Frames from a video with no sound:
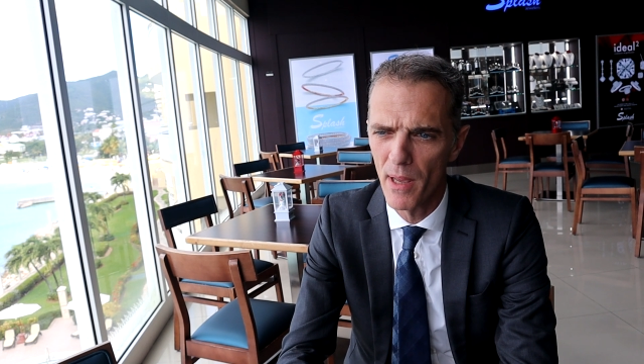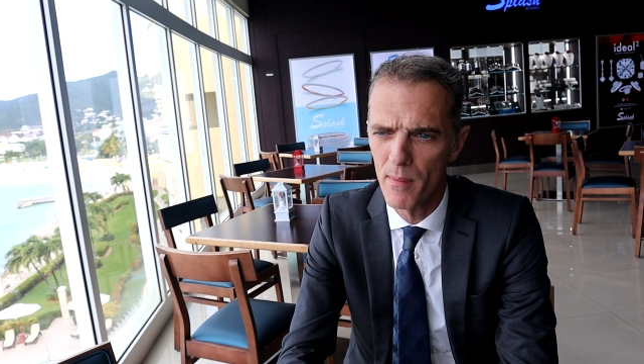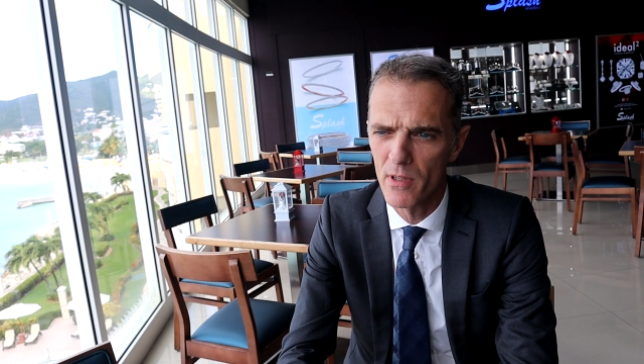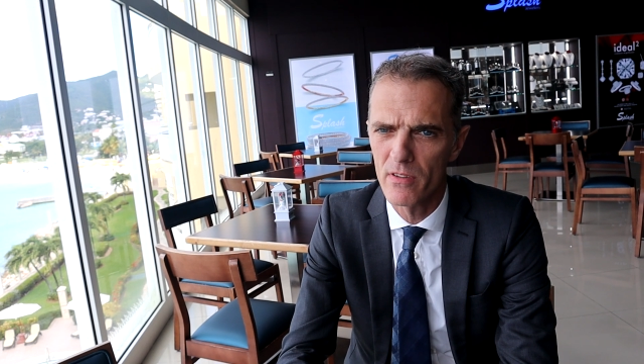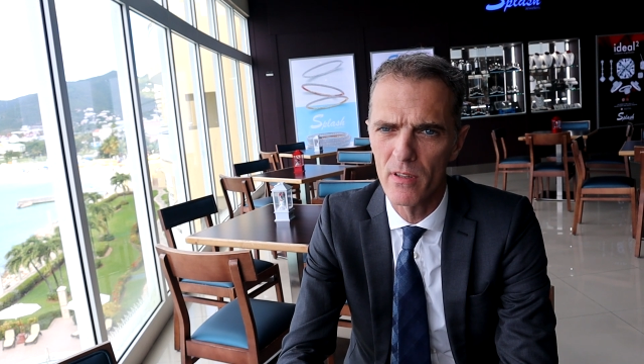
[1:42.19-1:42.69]

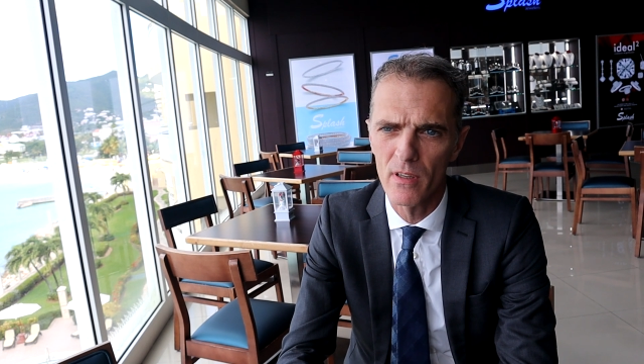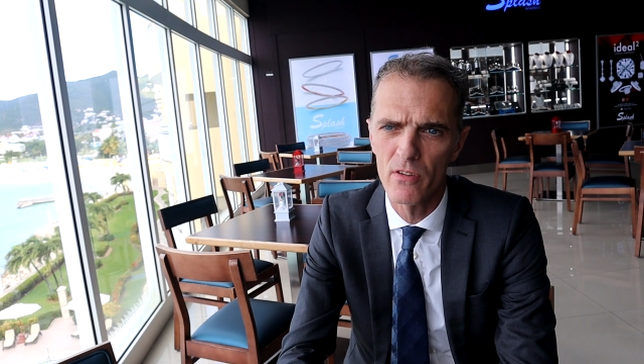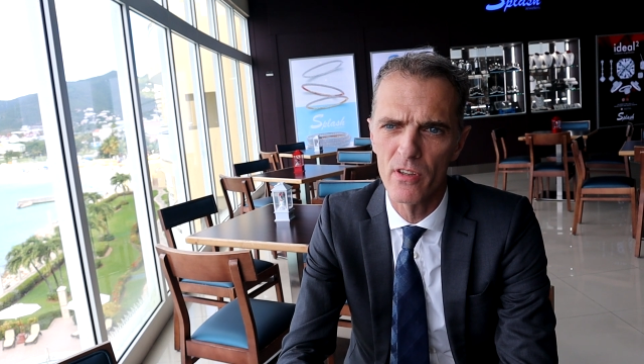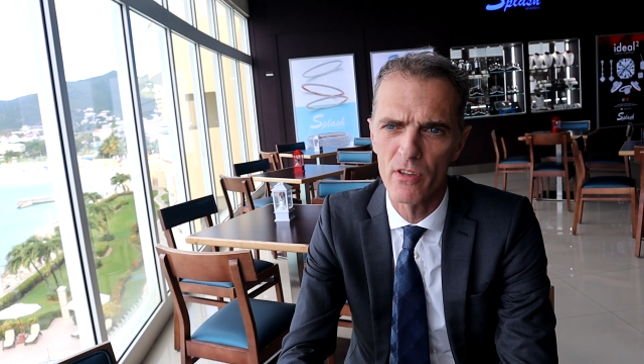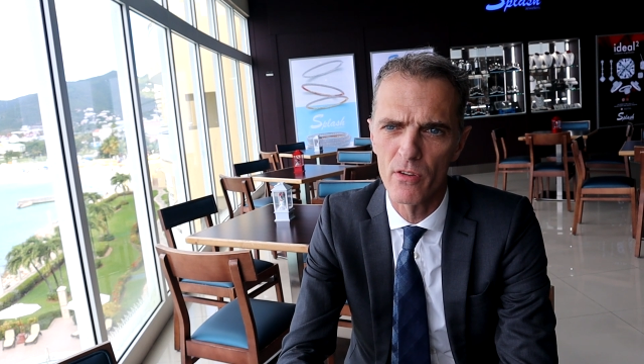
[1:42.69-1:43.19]
payment
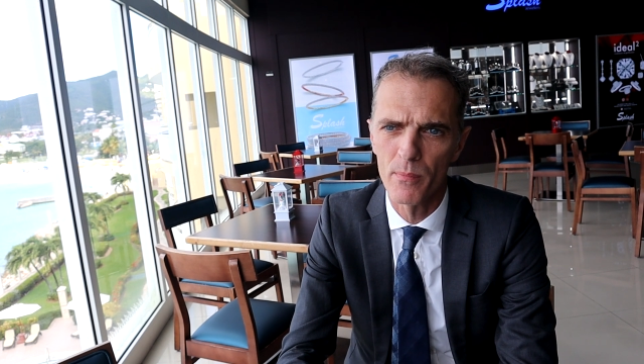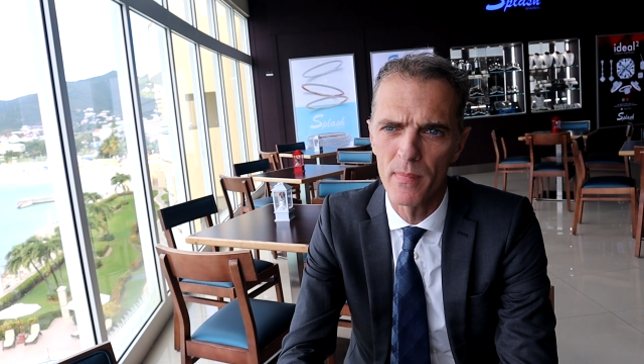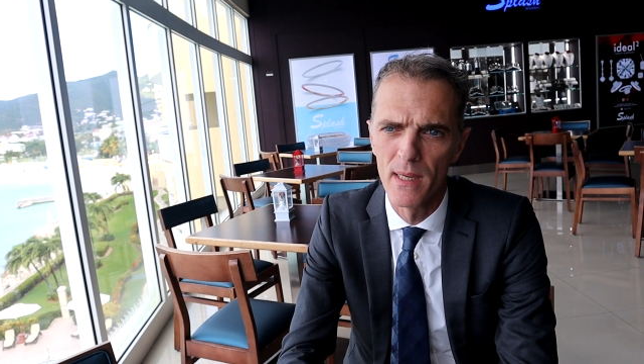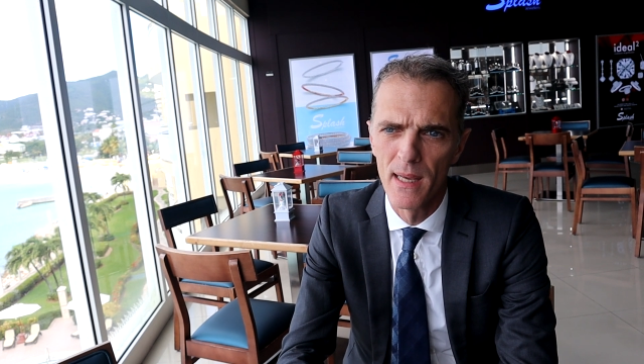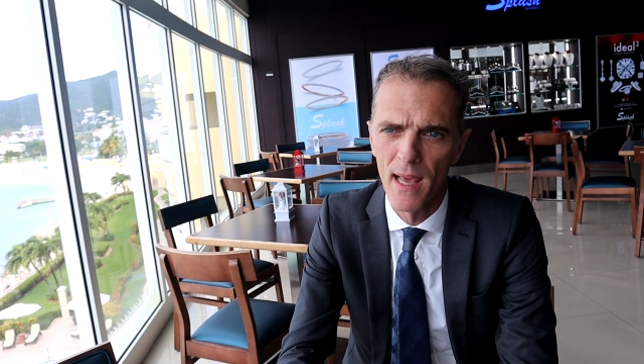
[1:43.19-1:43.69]
system.
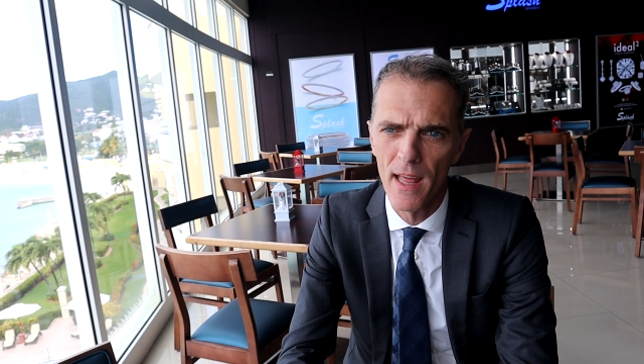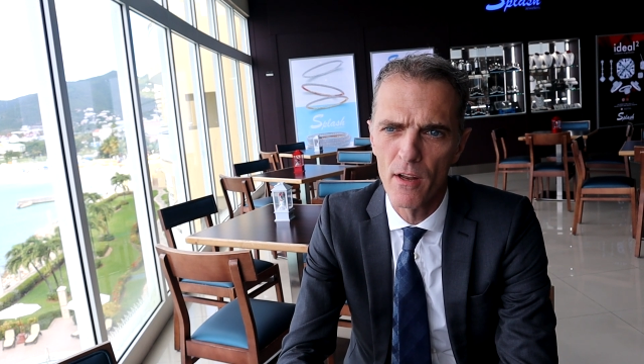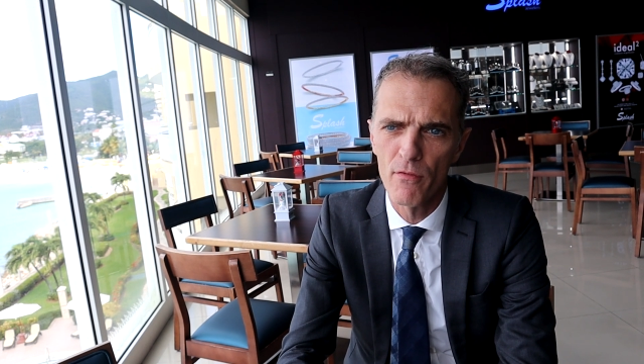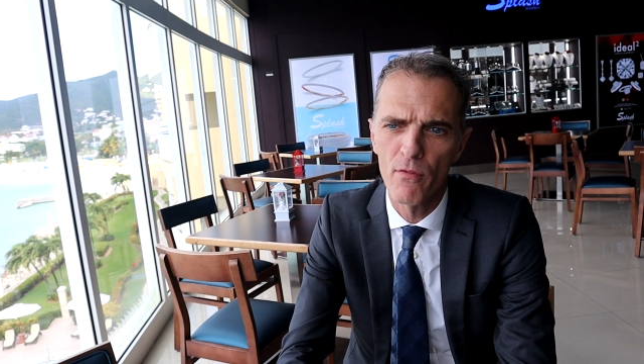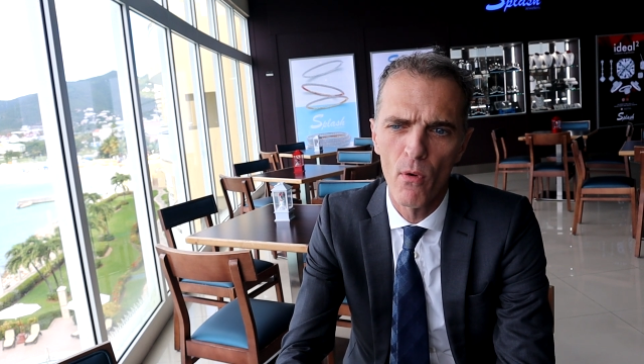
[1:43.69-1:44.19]
And
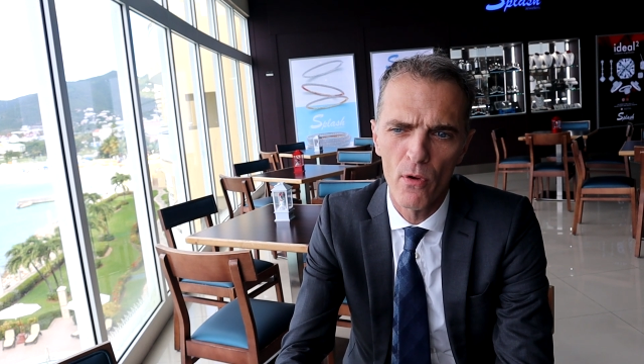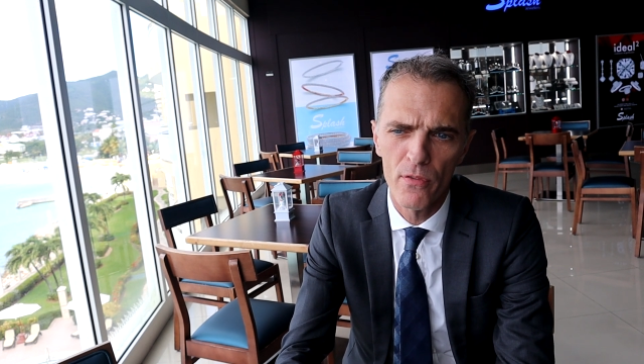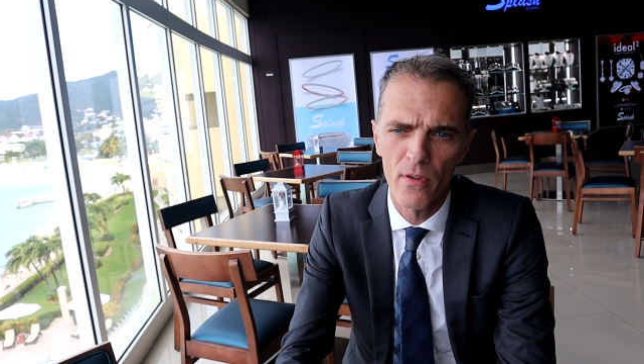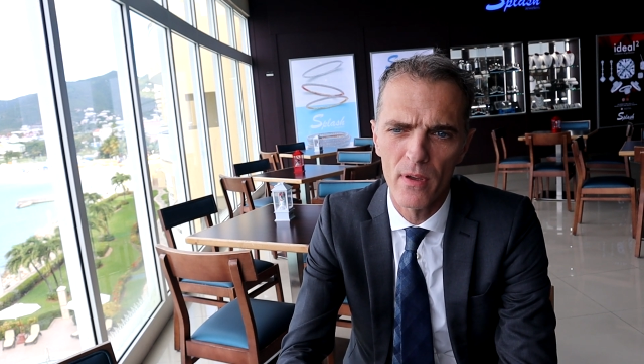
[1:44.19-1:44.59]
a fourth